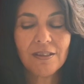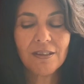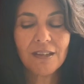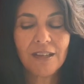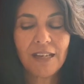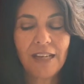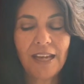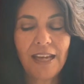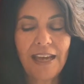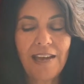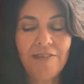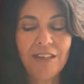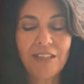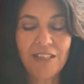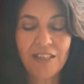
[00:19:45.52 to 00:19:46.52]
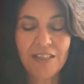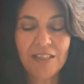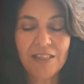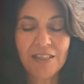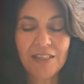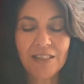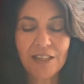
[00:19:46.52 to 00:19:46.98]
any
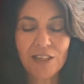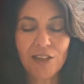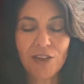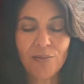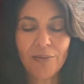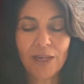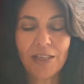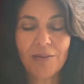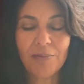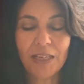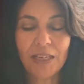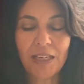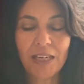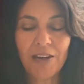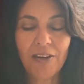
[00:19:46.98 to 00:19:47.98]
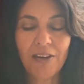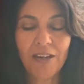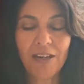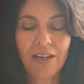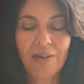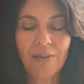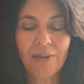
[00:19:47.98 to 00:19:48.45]
heaviness that you might be
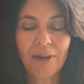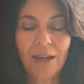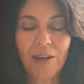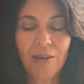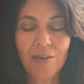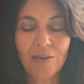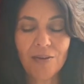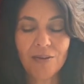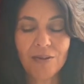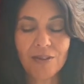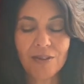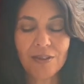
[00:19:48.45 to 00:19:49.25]
carrying around